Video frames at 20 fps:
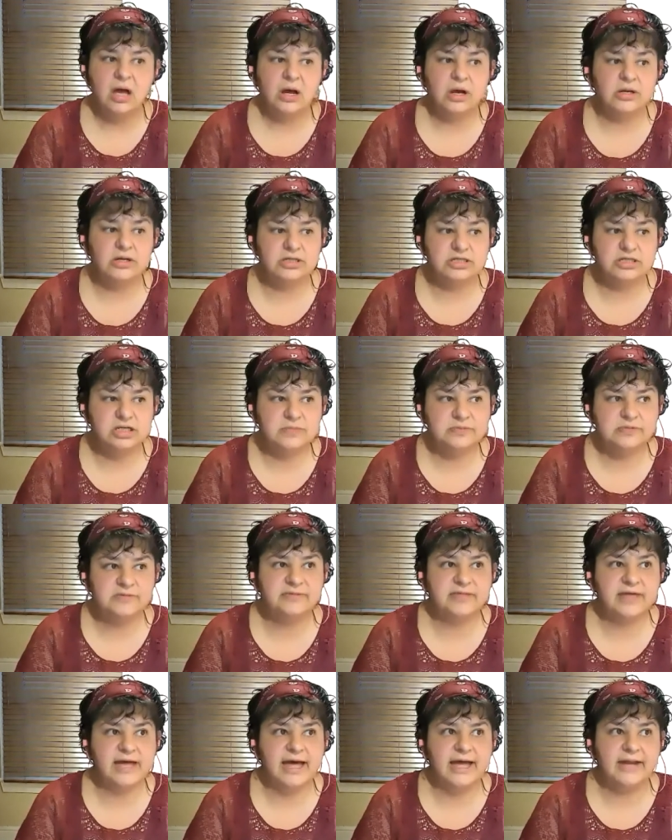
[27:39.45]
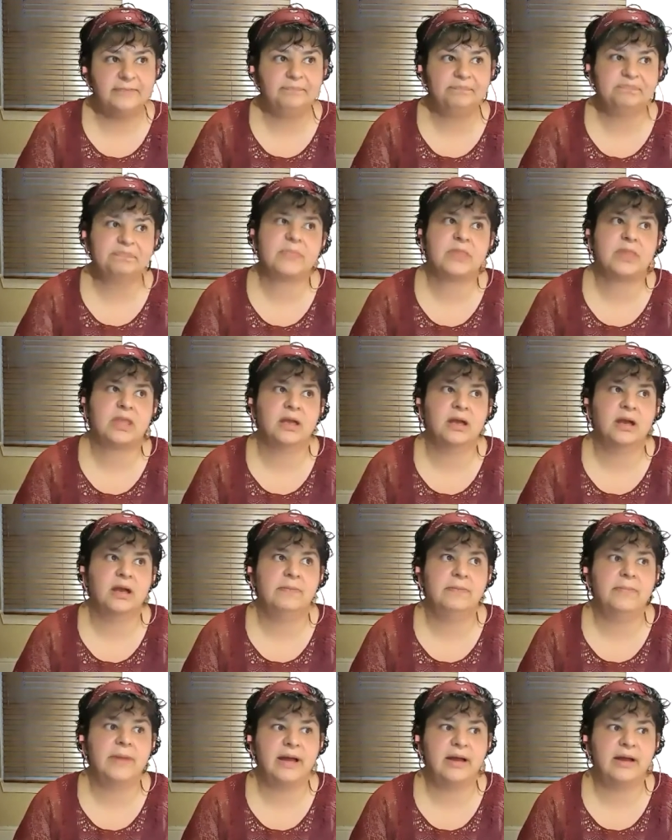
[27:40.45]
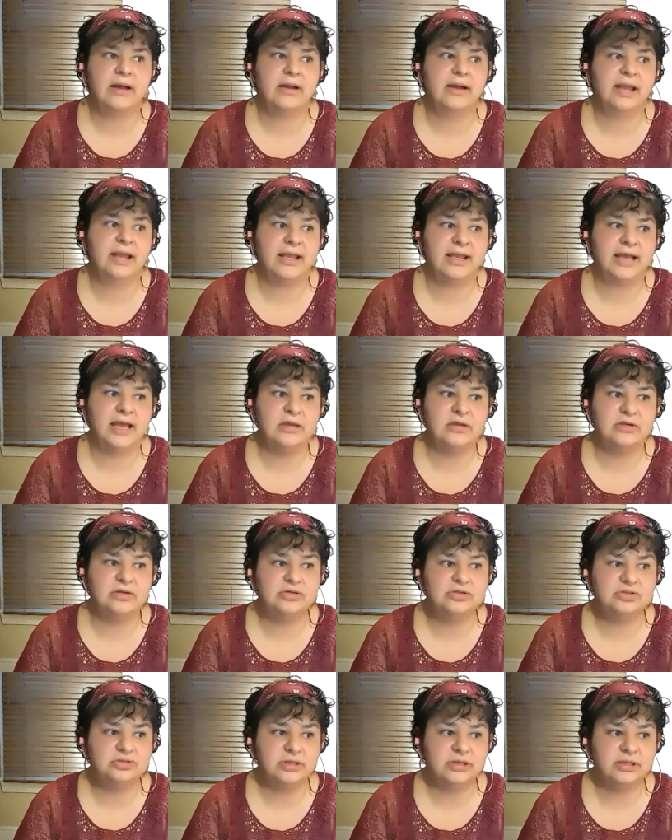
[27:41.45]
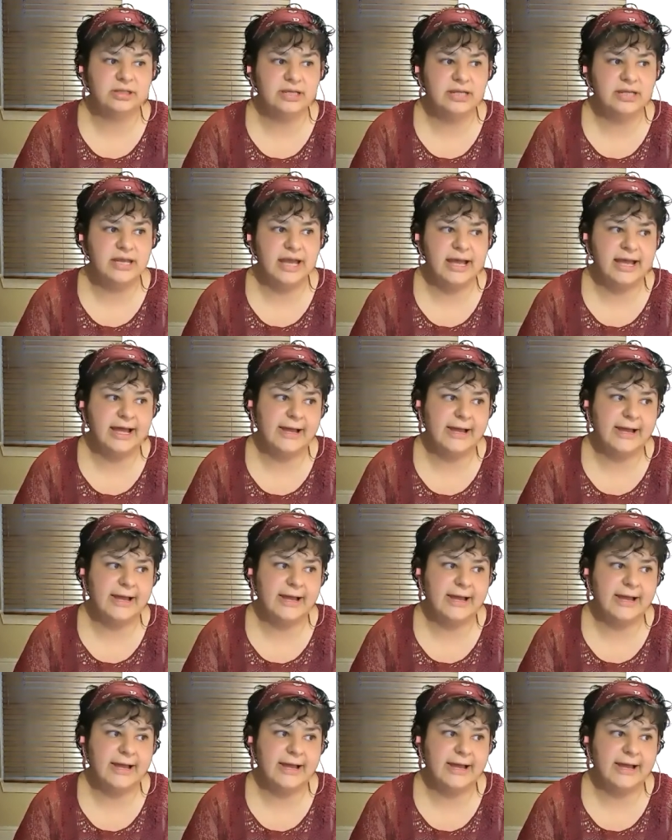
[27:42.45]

On top of that, like I usually,